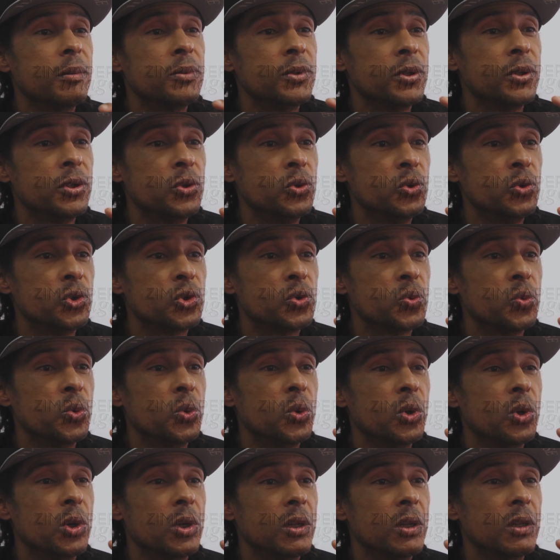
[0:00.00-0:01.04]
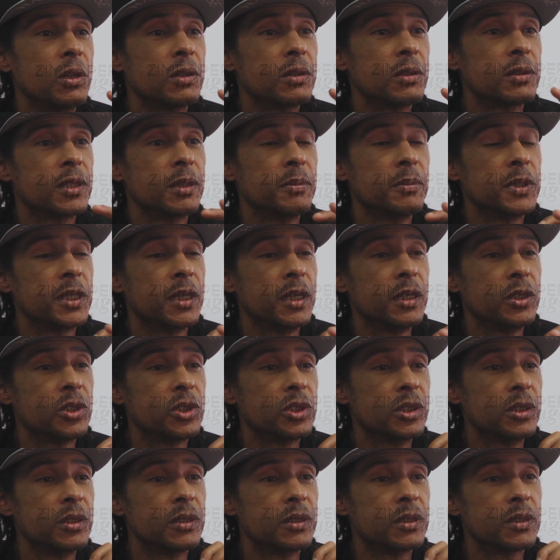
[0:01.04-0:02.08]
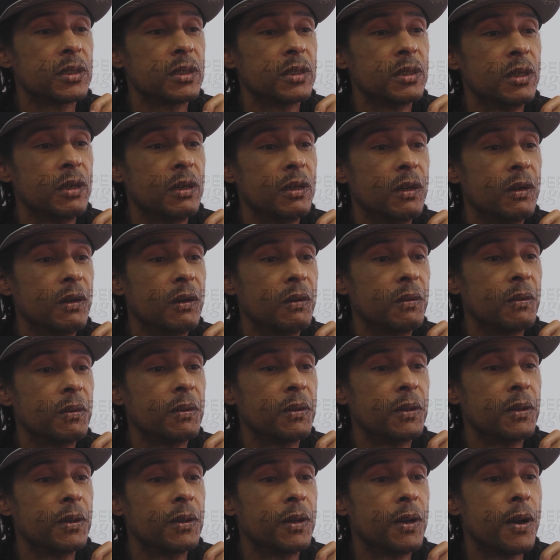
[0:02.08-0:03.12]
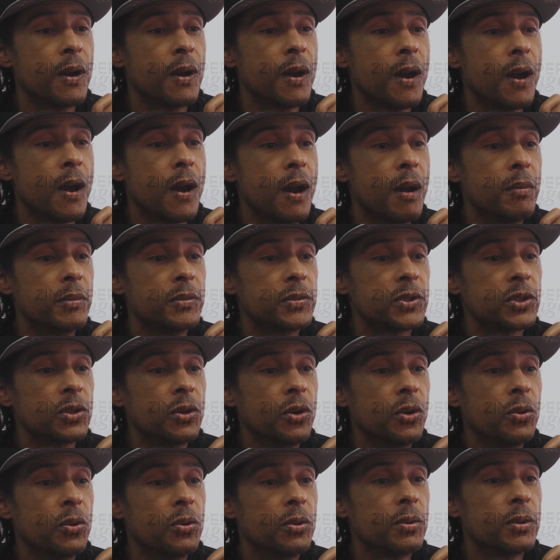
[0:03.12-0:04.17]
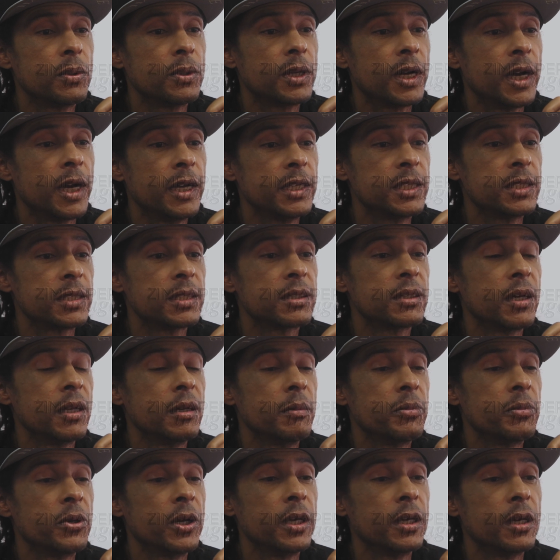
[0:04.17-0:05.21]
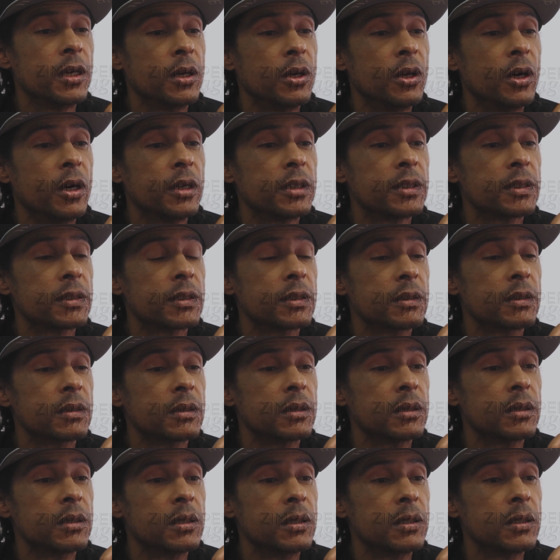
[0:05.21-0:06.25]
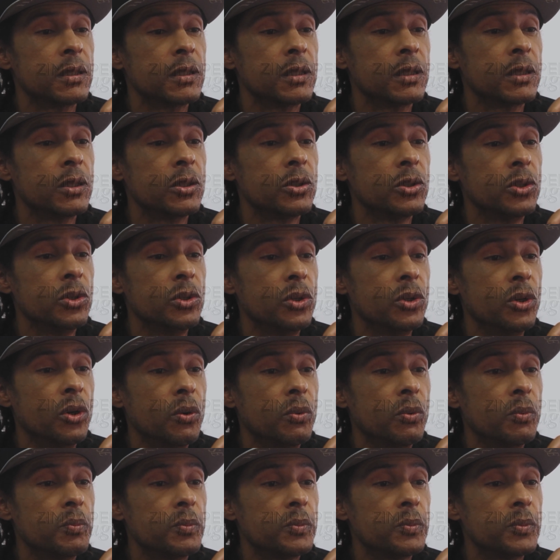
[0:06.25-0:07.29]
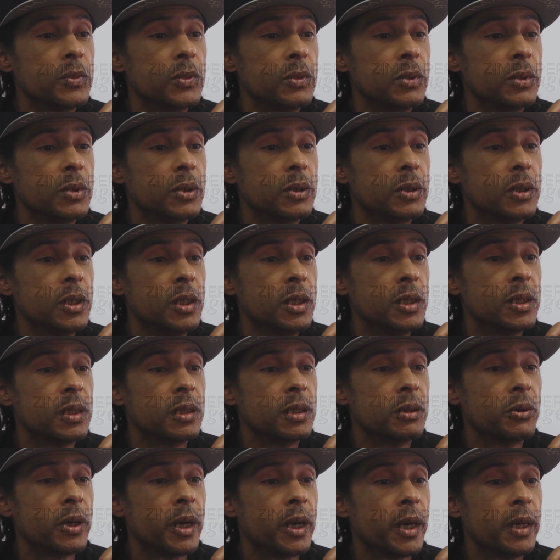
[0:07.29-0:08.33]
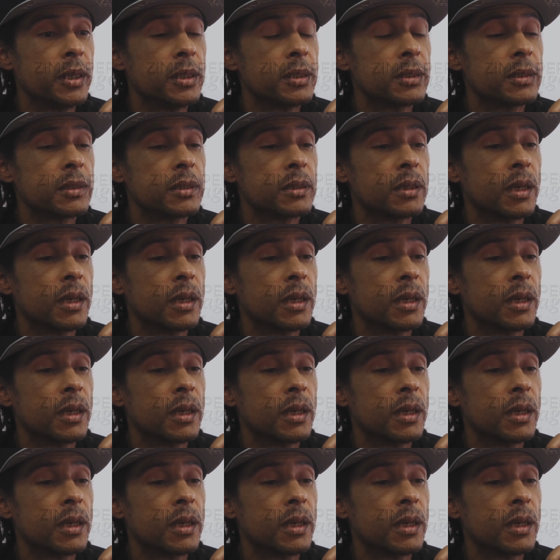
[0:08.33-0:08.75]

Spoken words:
the usual temptations, you know. So I just started praying a lot, you know, eating right,